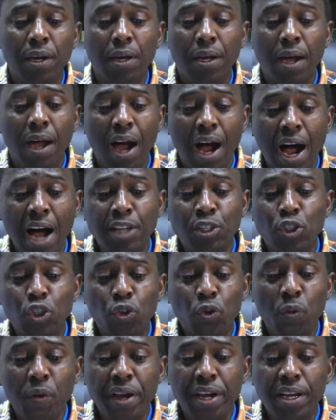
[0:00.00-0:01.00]

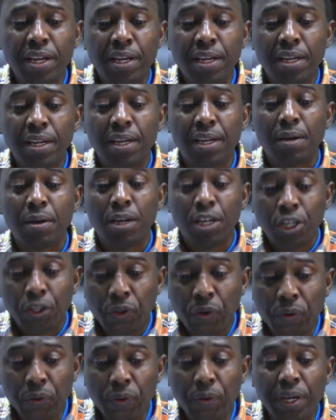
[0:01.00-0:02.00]
answering
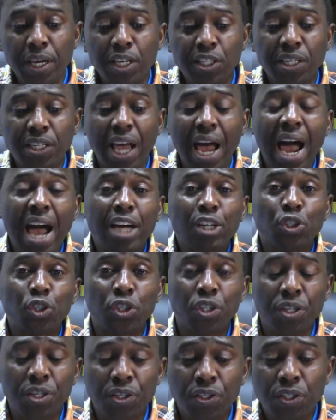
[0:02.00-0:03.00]
through his
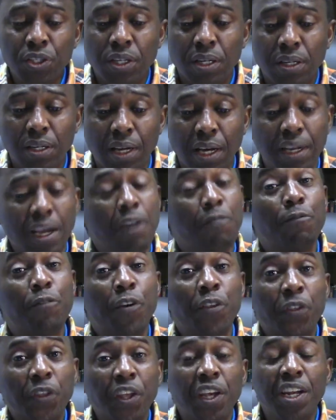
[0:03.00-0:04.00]
actions that
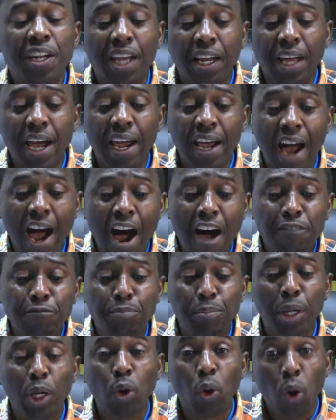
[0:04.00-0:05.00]
everything that I have
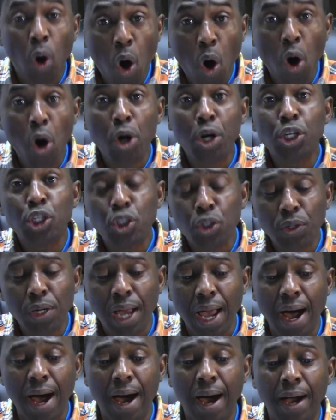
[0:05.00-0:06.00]
belonged to
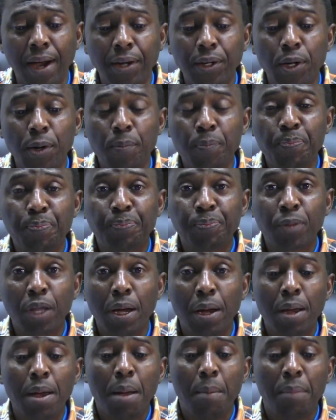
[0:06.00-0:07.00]
God
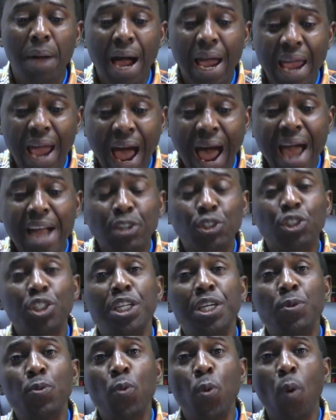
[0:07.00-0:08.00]
by
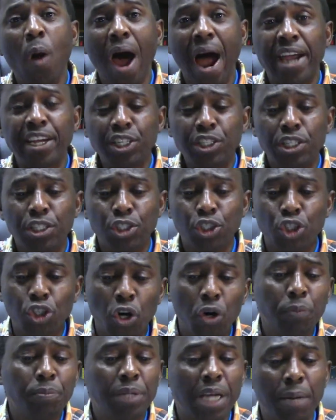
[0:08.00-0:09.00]
acting right,
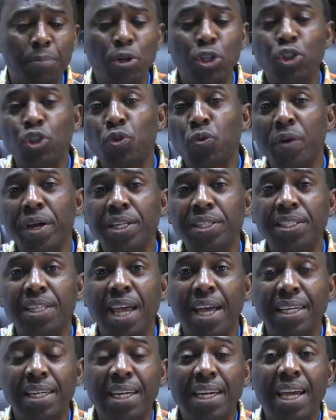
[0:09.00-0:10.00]
Job demonstrates
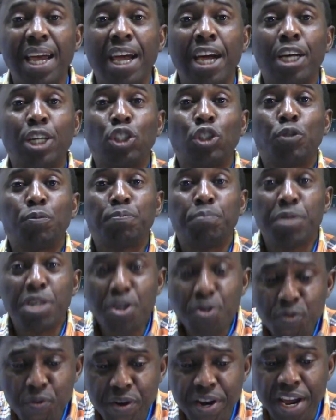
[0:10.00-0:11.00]
that the
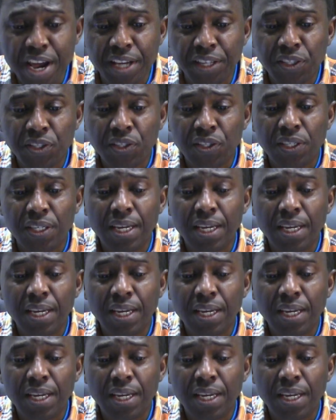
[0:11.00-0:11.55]
experience